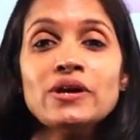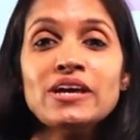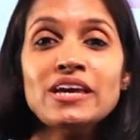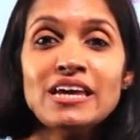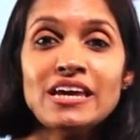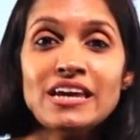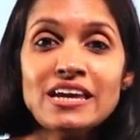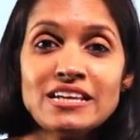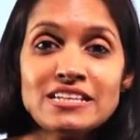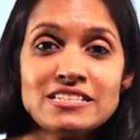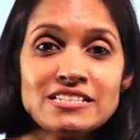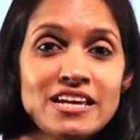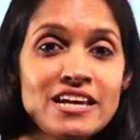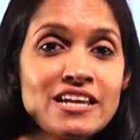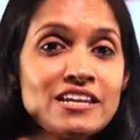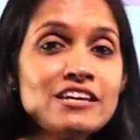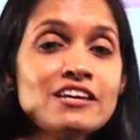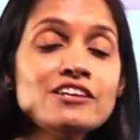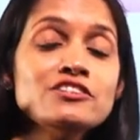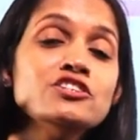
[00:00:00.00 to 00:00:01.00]
heat
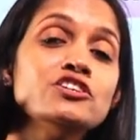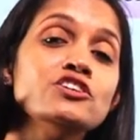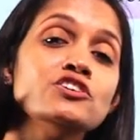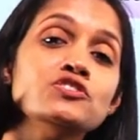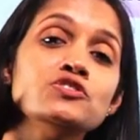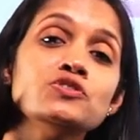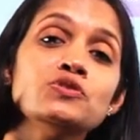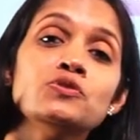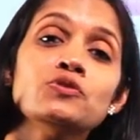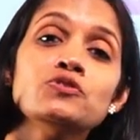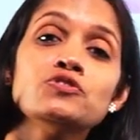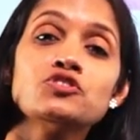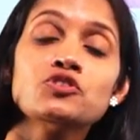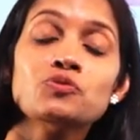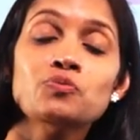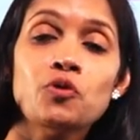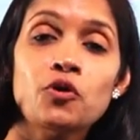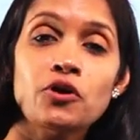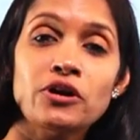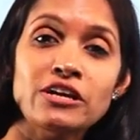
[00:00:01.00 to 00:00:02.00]
energy is used to
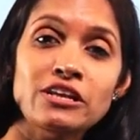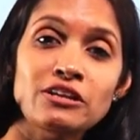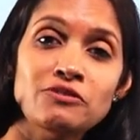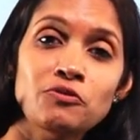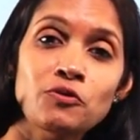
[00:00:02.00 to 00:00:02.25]
boil